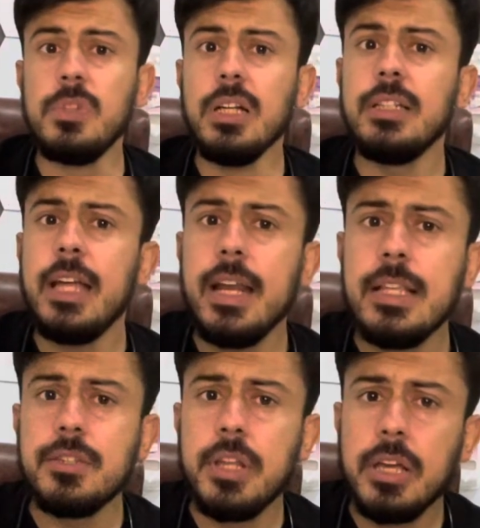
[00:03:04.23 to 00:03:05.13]
there
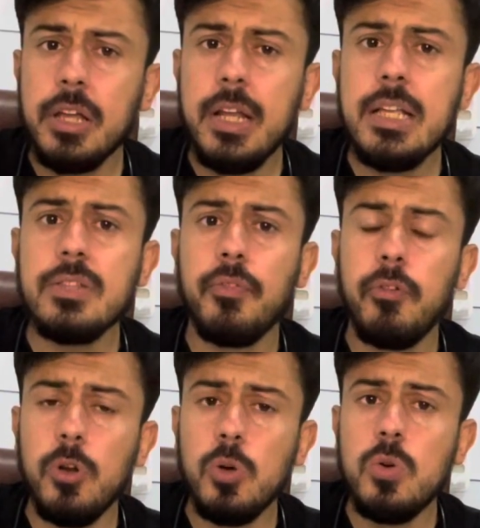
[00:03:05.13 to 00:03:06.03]
decreased
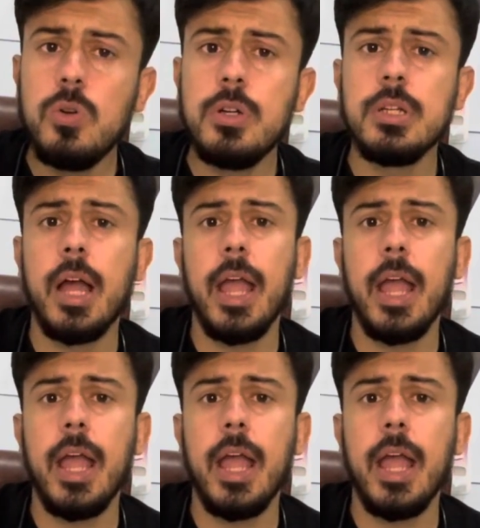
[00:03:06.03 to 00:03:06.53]
fluid